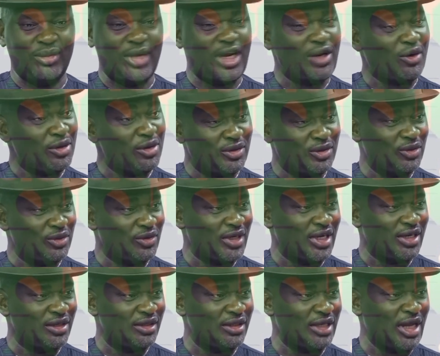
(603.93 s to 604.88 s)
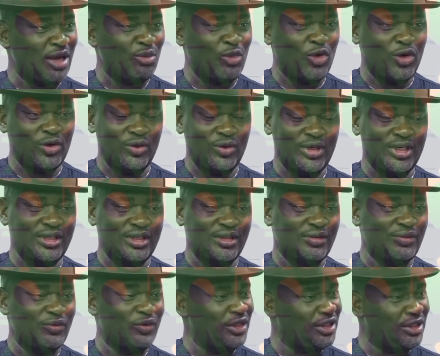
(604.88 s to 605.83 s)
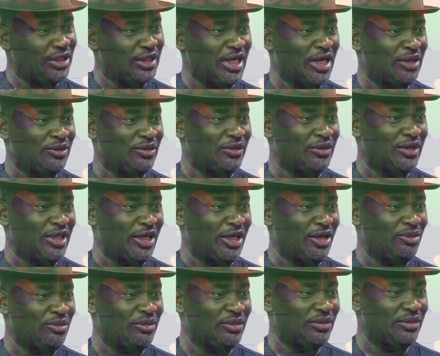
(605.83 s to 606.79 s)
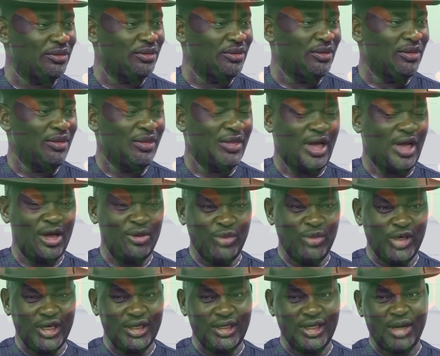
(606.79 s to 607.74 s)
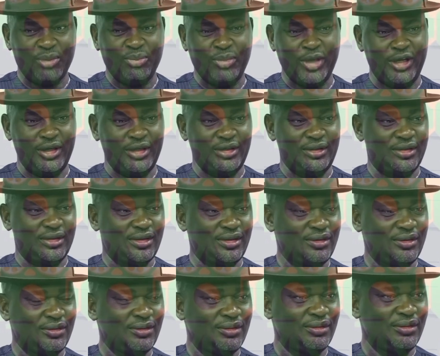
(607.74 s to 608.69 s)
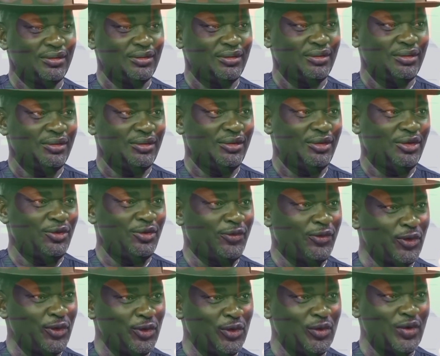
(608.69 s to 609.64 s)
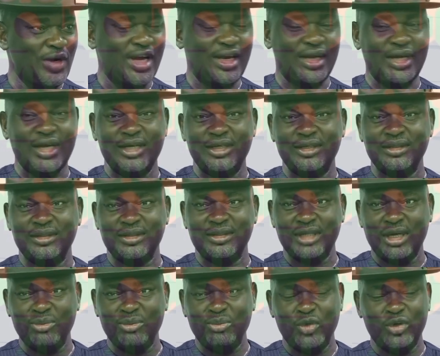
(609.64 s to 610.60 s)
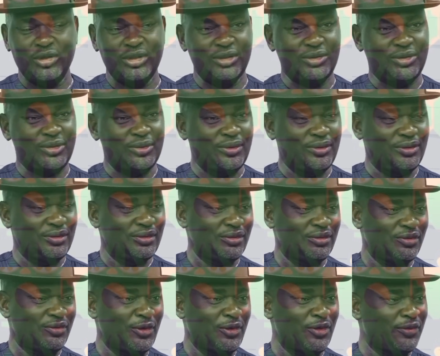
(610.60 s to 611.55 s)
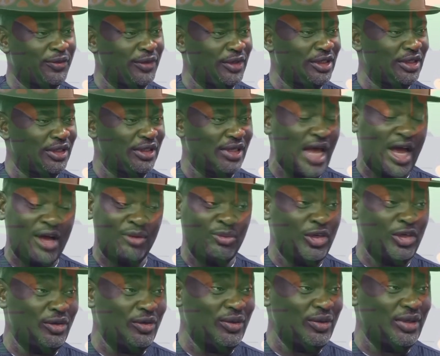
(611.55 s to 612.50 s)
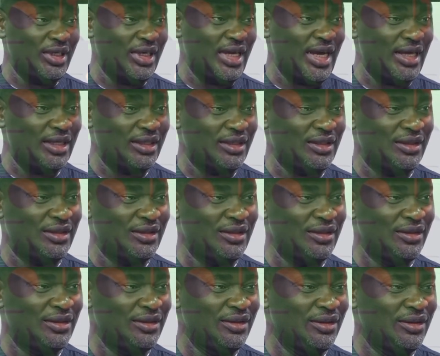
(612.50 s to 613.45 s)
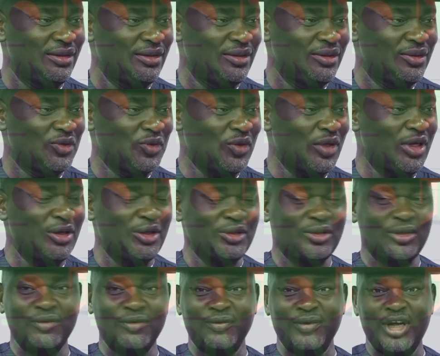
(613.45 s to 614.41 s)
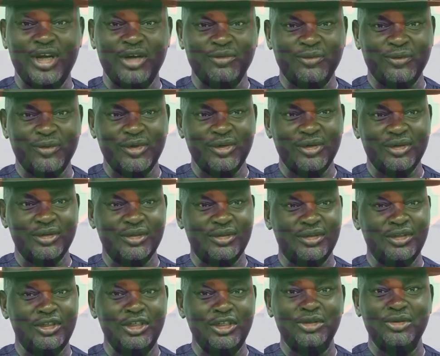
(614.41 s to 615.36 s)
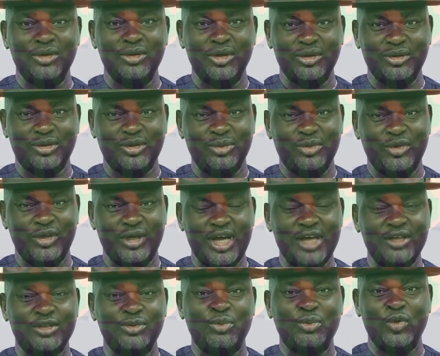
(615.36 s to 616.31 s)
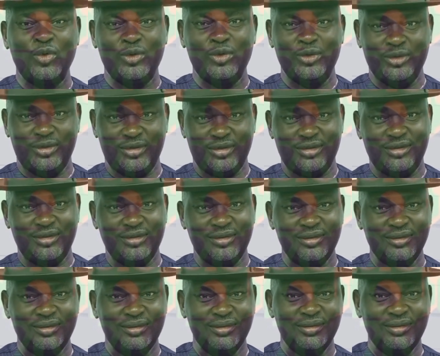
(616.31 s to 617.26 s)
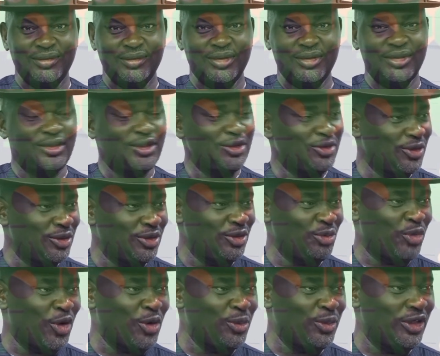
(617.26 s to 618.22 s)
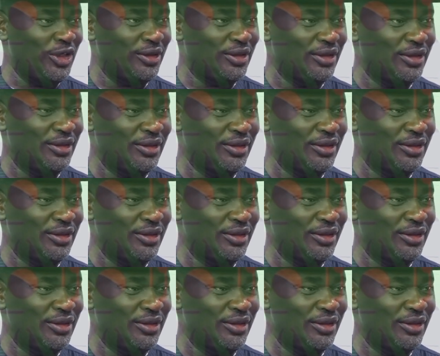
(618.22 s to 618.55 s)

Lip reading: My constituents, I'm always reaching out to them. I bear their pains. The few I can send money to for feeding, I've been doing that. So a lot of efforts need not to be exposed, to the public.